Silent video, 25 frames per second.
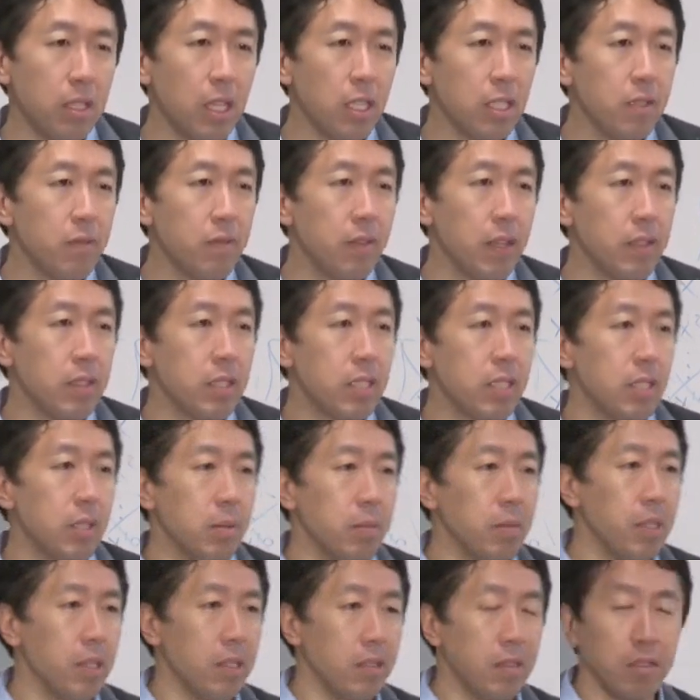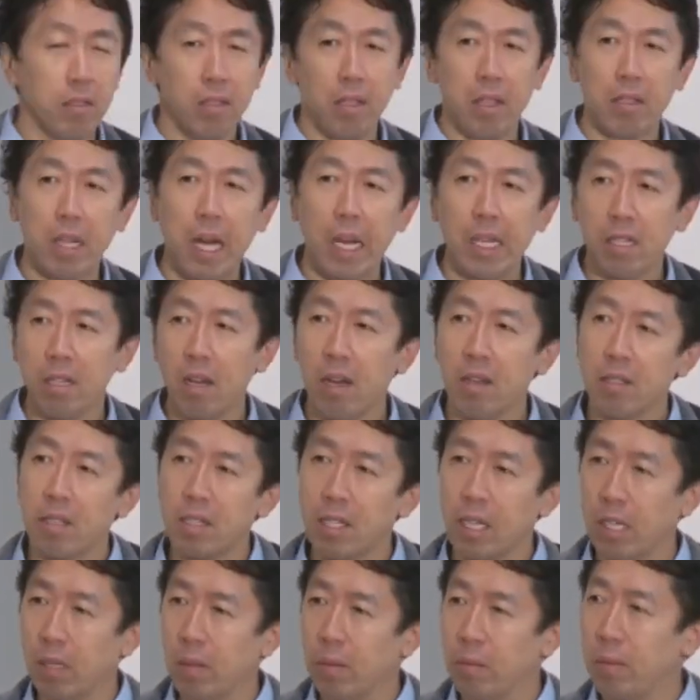actually very similar to the
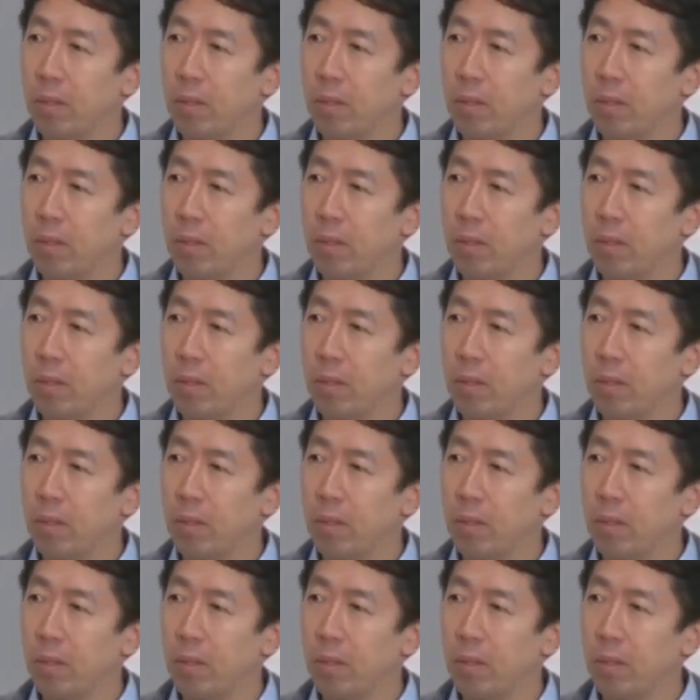diagnostic